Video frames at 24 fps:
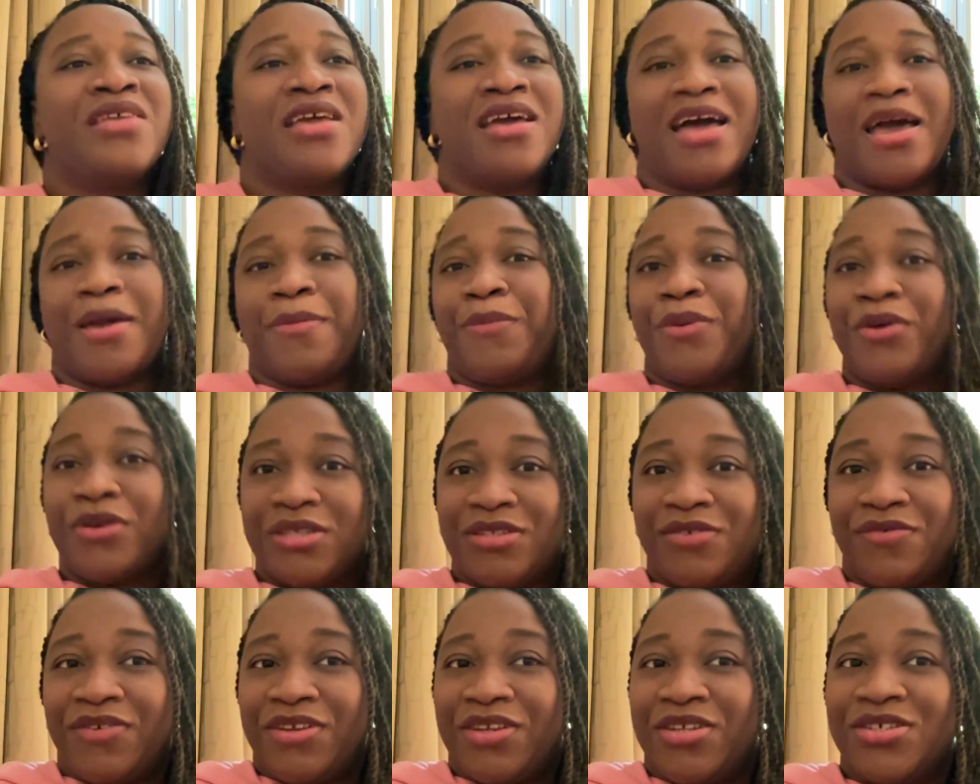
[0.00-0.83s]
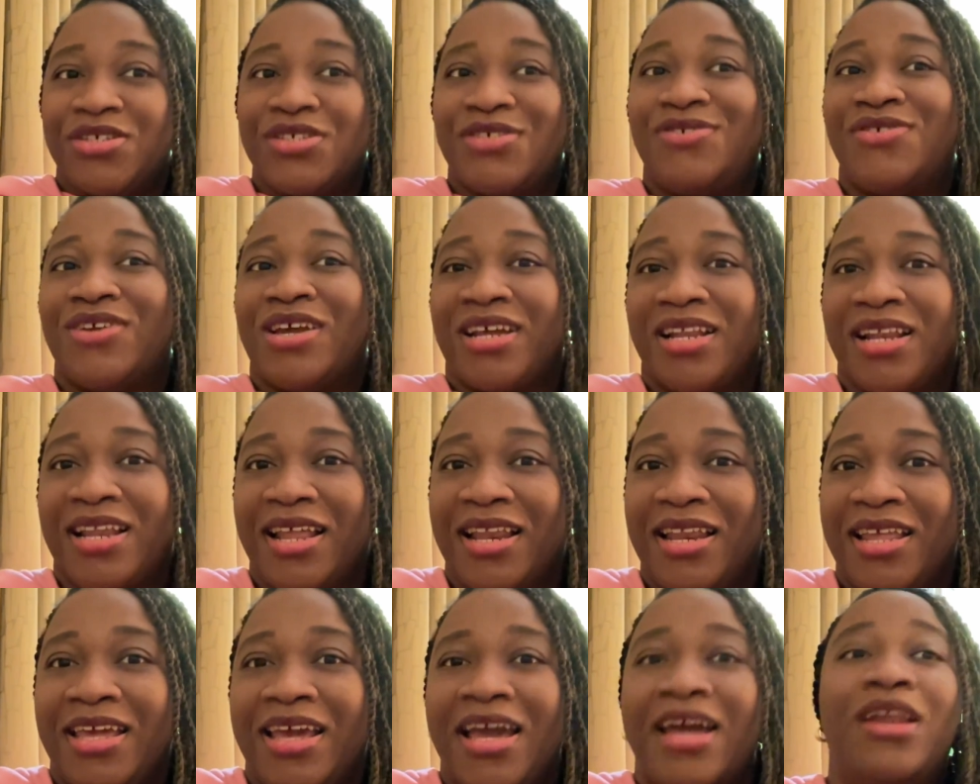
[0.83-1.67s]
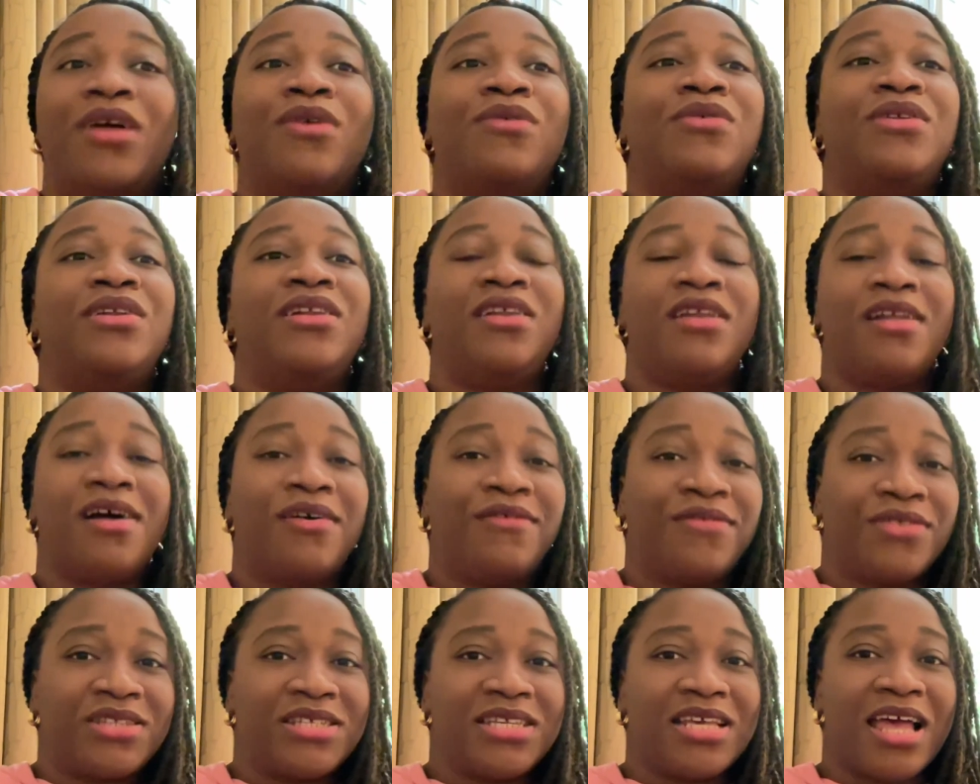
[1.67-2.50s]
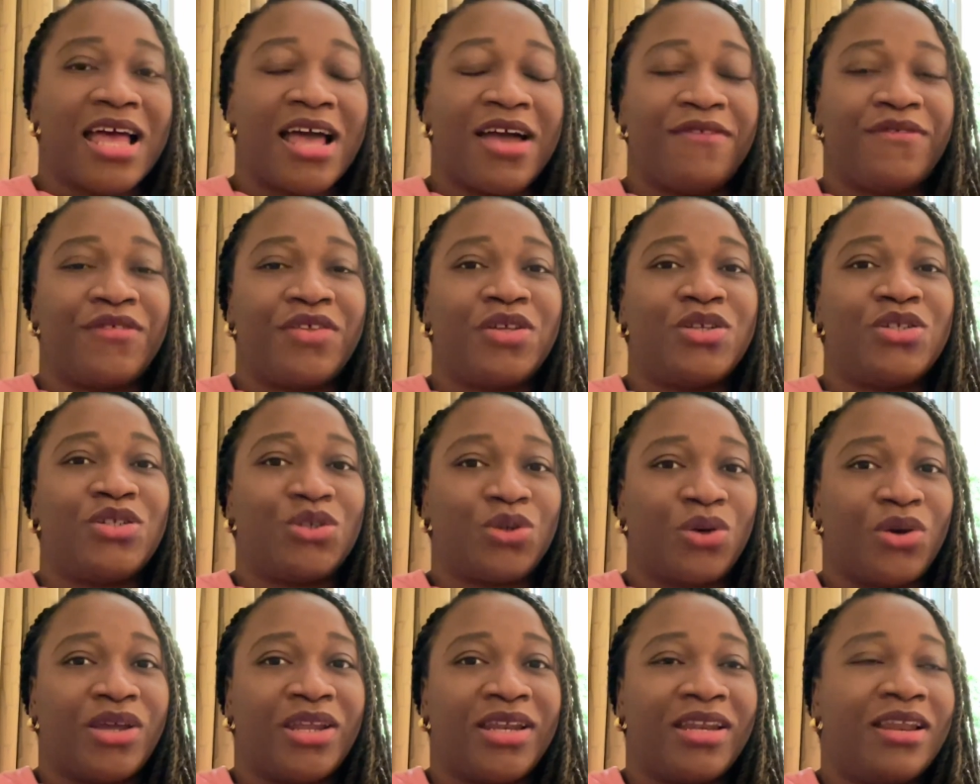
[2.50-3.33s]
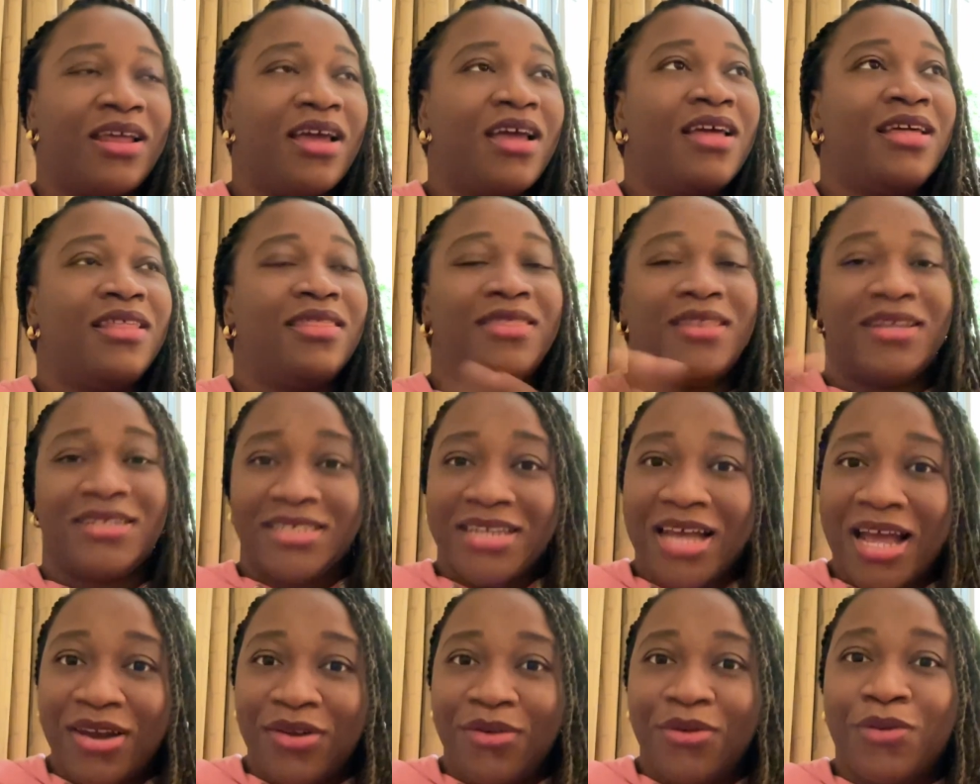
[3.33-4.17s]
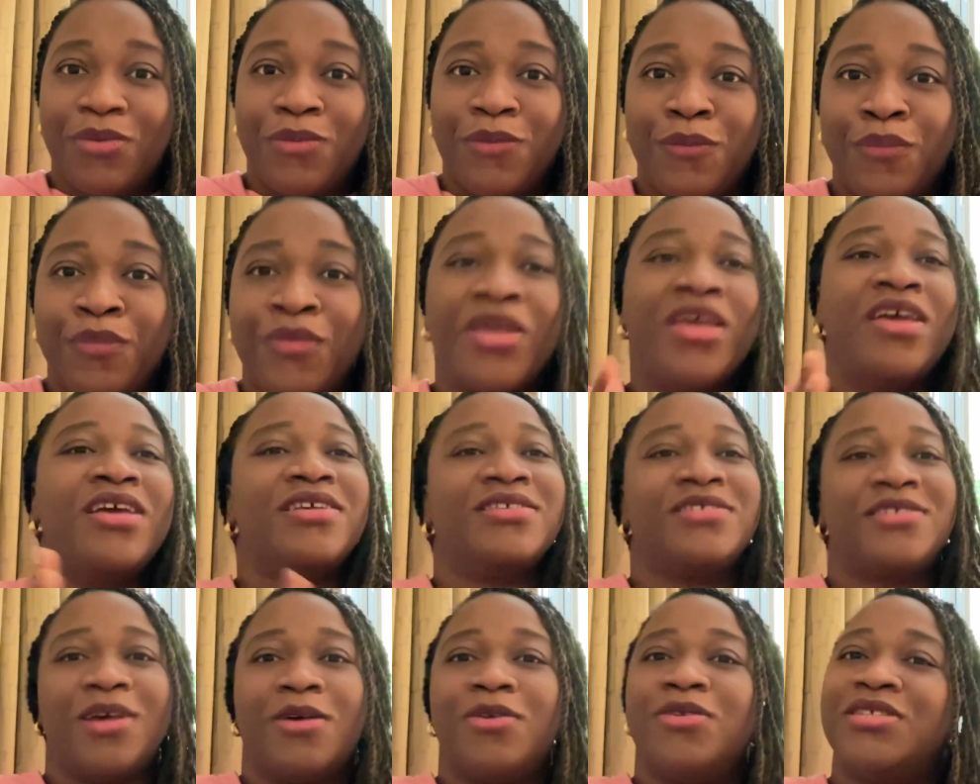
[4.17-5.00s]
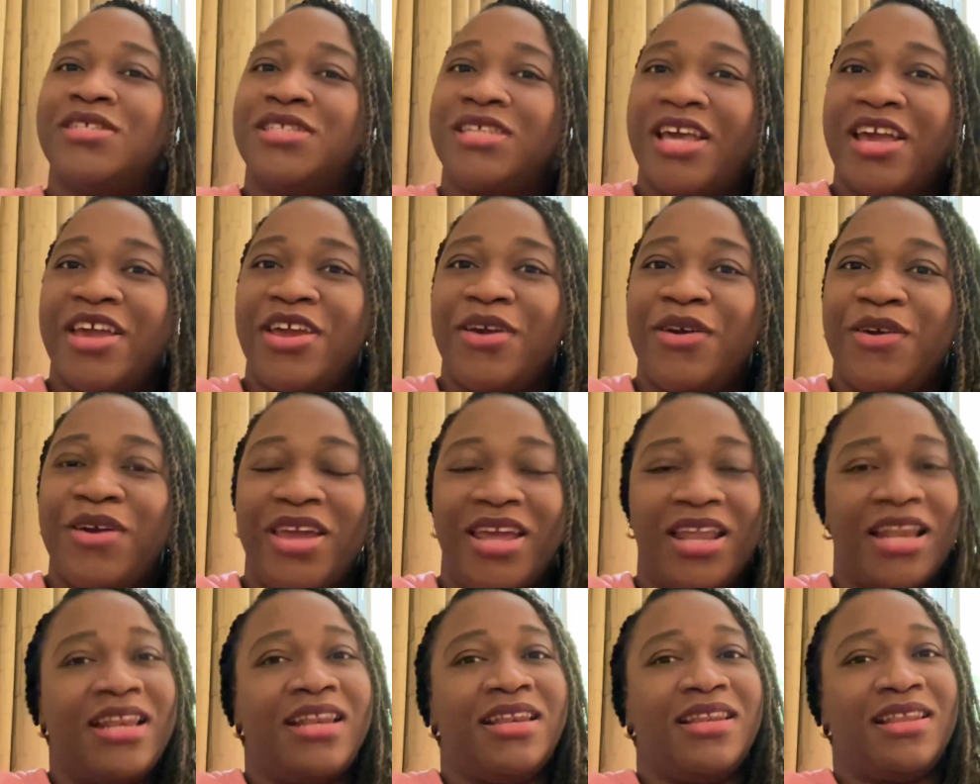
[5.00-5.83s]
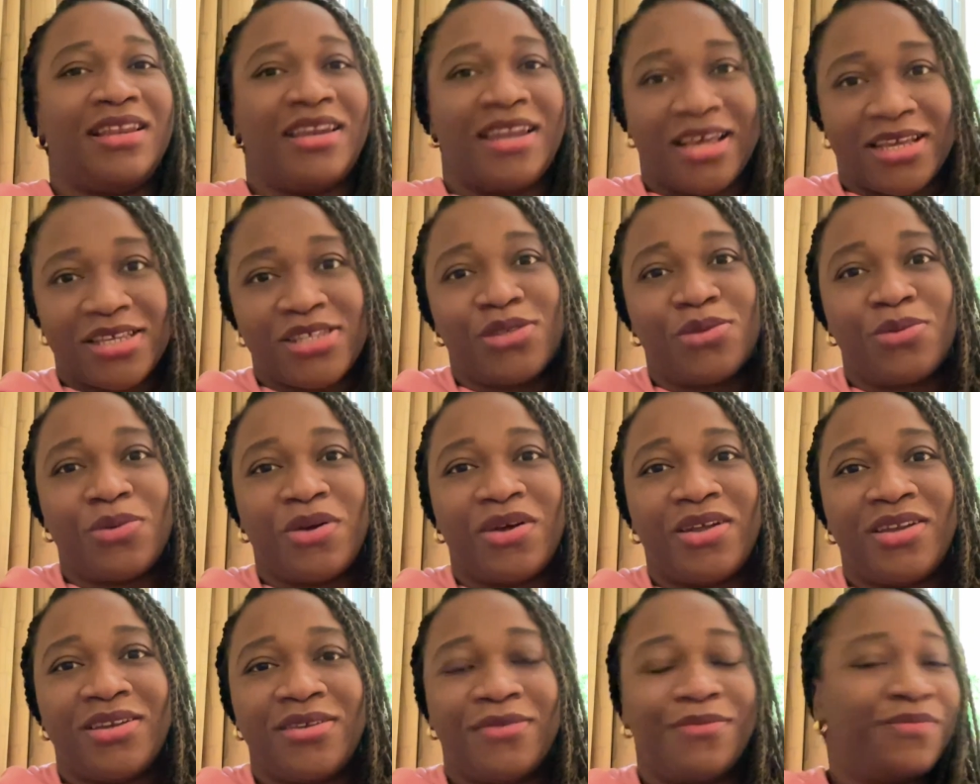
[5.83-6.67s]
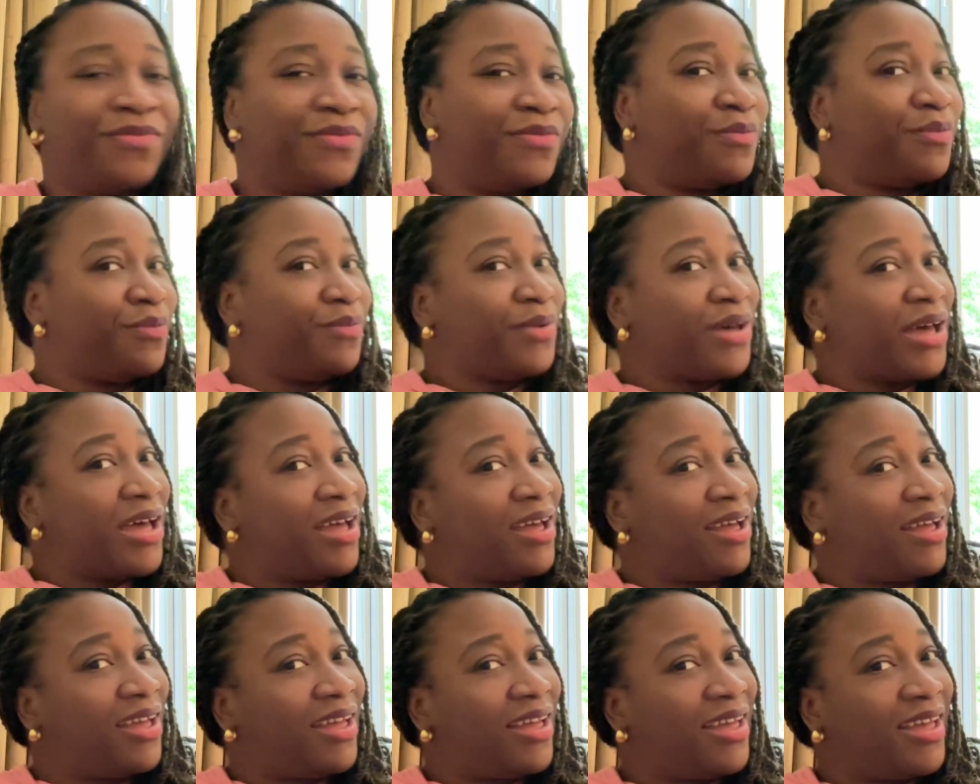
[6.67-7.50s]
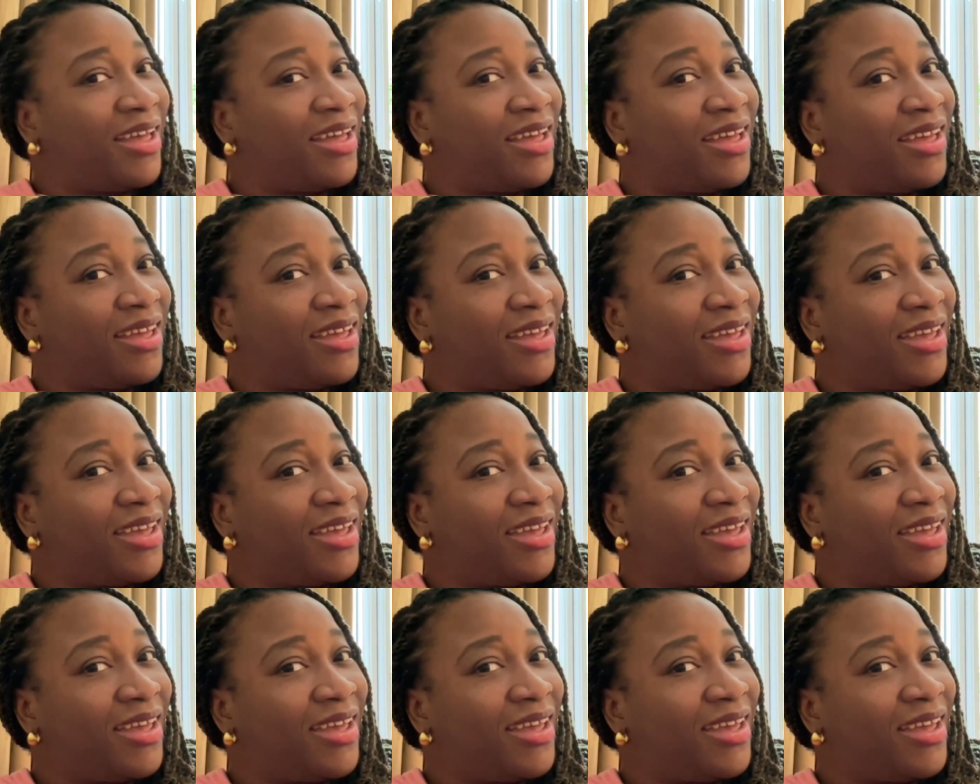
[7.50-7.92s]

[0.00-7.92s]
I post videos regularly, and I would love to have you join the channel. So I'll see you in the next one. Bye.